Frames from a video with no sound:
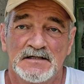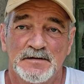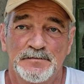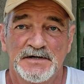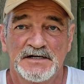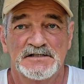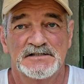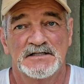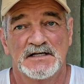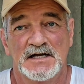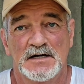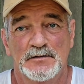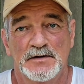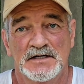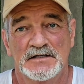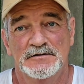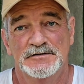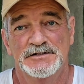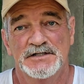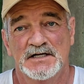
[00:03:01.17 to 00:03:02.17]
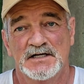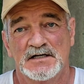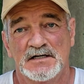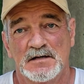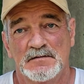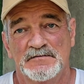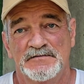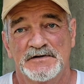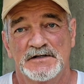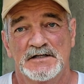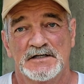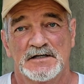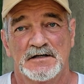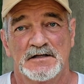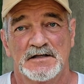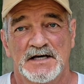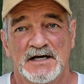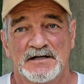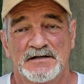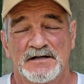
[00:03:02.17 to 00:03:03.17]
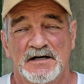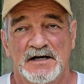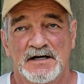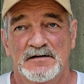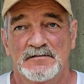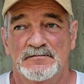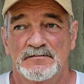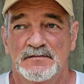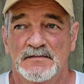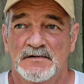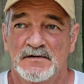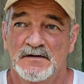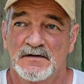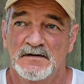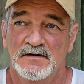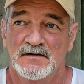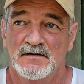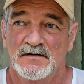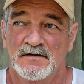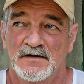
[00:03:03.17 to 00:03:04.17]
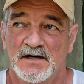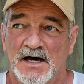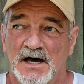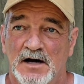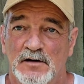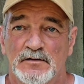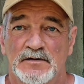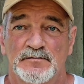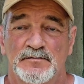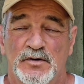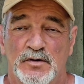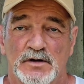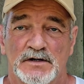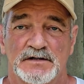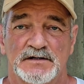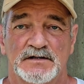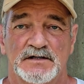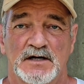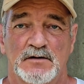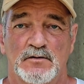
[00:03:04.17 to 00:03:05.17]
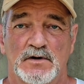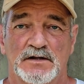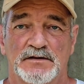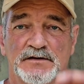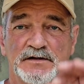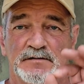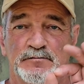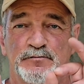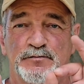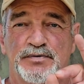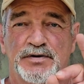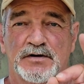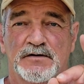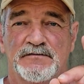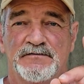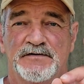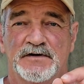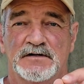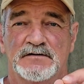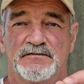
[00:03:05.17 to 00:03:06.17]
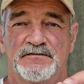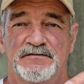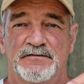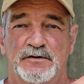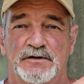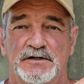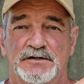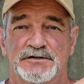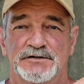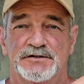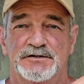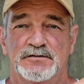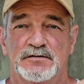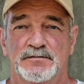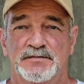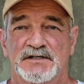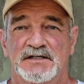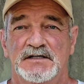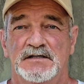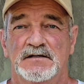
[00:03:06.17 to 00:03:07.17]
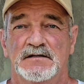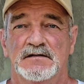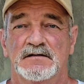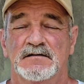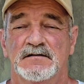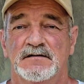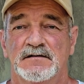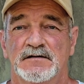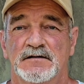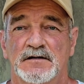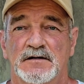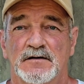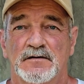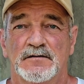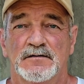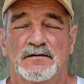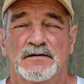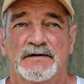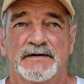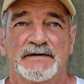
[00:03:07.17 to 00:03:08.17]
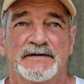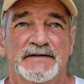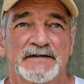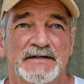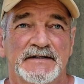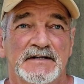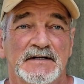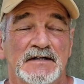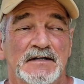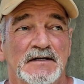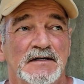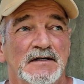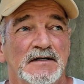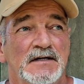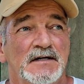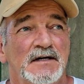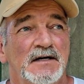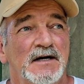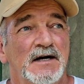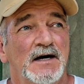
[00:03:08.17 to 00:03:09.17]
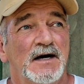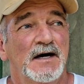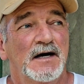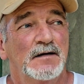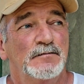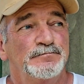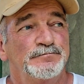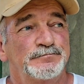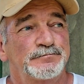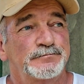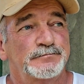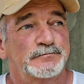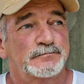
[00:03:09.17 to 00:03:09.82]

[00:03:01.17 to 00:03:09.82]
Depends on how energetic I'm feeling on that day, how important I want the perfect footage to be, you know.